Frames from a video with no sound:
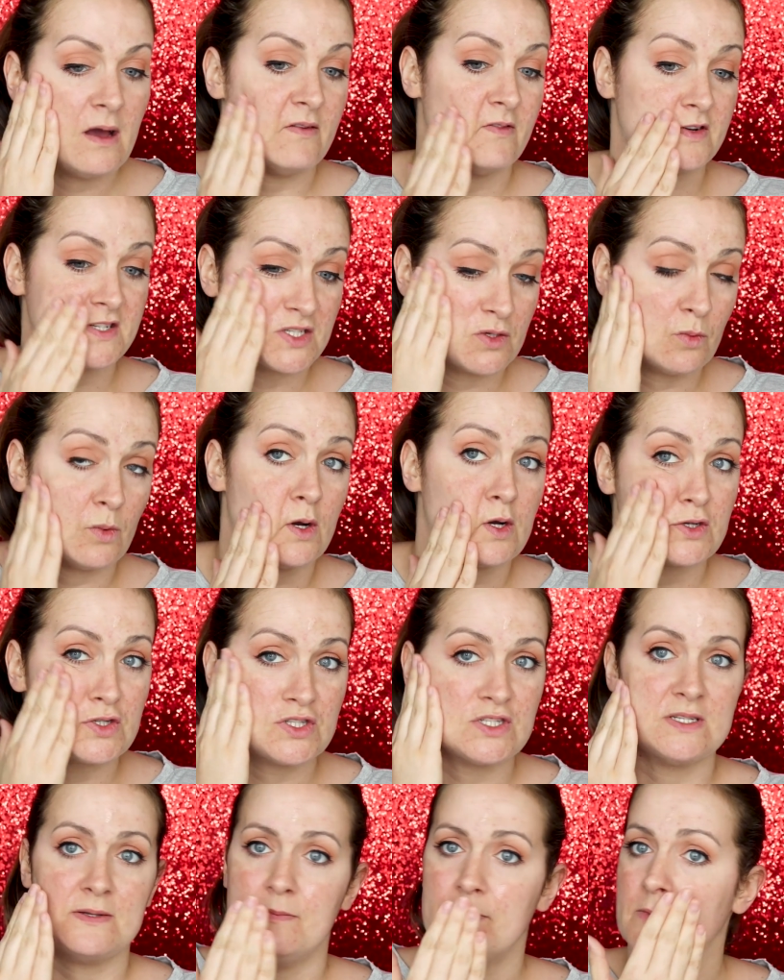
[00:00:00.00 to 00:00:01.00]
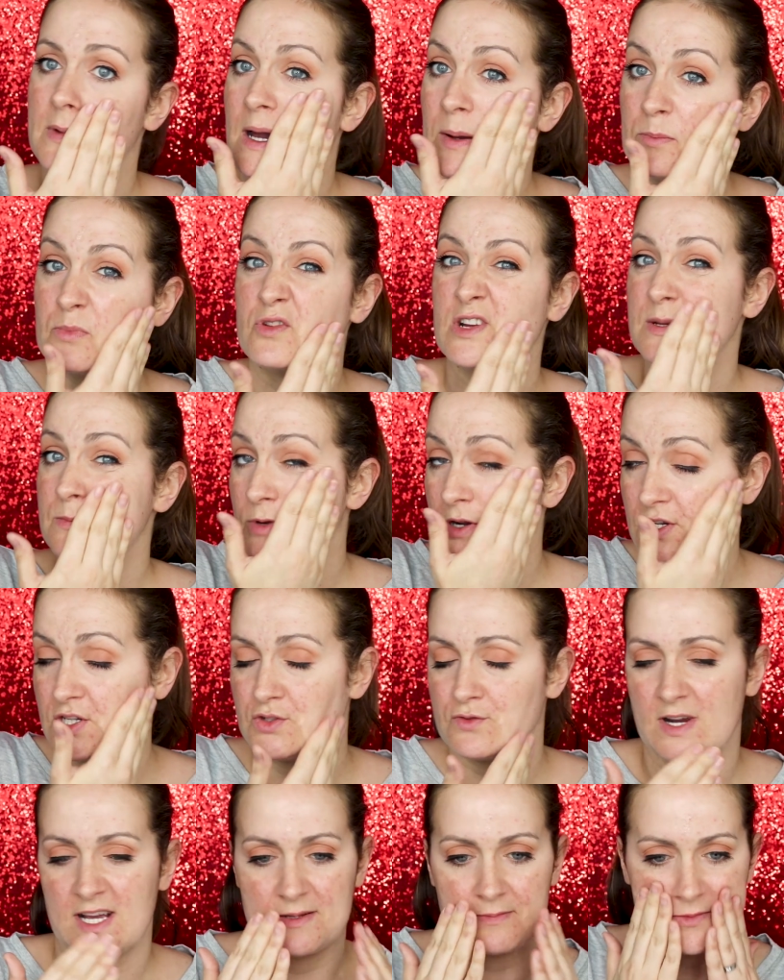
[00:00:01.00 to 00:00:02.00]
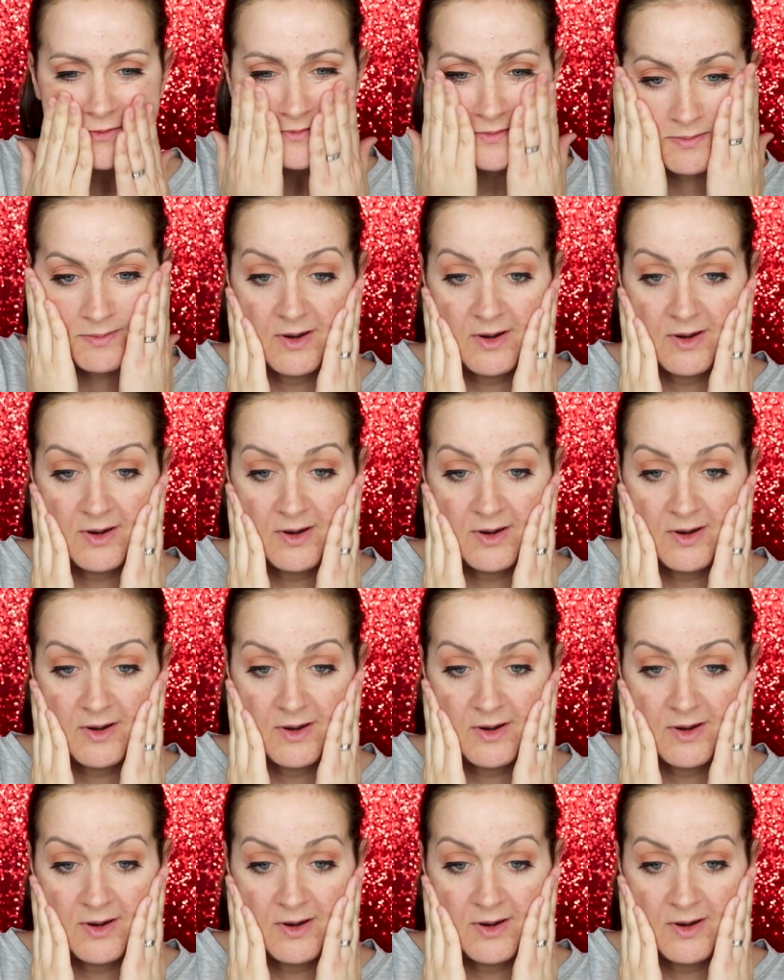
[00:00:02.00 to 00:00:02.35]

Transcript: I've already washed and pre-moisturised